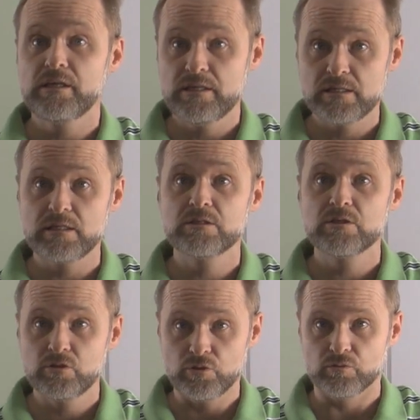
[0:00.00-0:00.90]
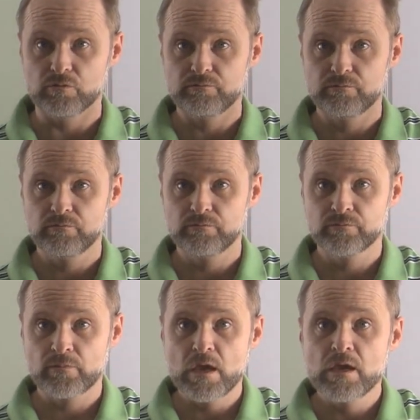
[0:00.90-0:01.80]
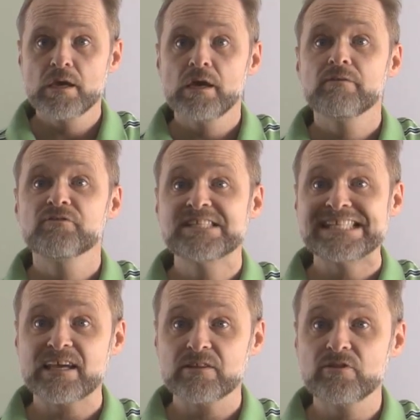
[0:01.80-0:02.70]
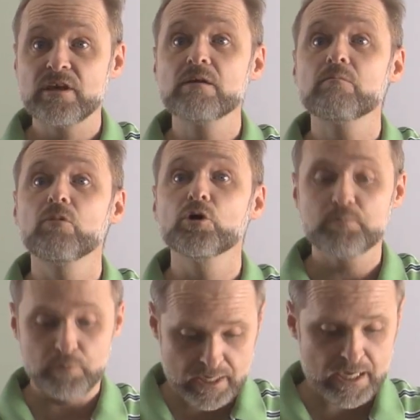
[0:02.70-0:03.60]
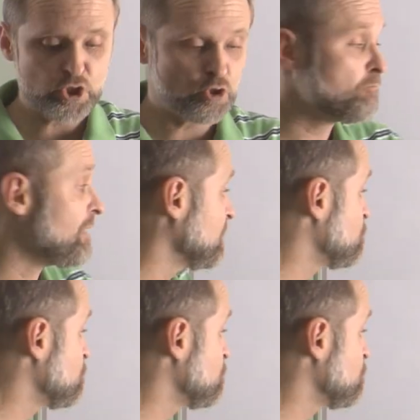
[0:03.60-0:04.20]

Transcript: easy to do. Second thing, multiplication by